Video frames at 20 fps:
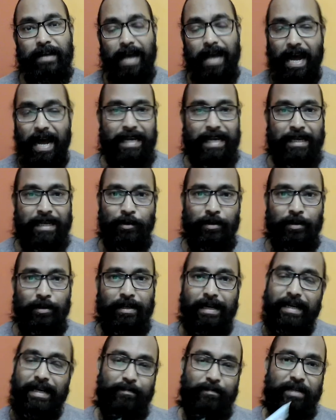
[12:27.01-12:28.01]
I cannot
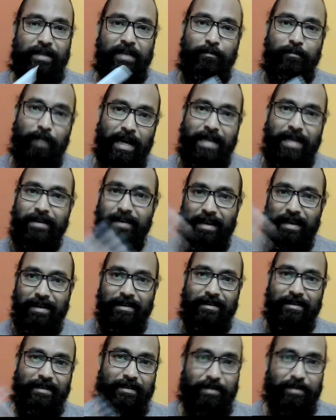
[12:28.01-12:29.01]
claim that my
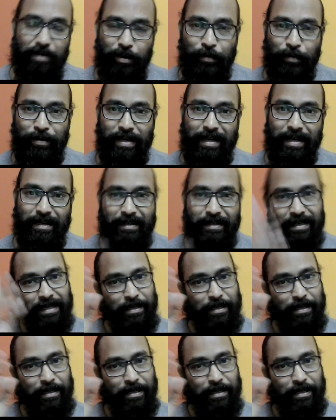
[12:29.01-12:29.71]
reality is your reality,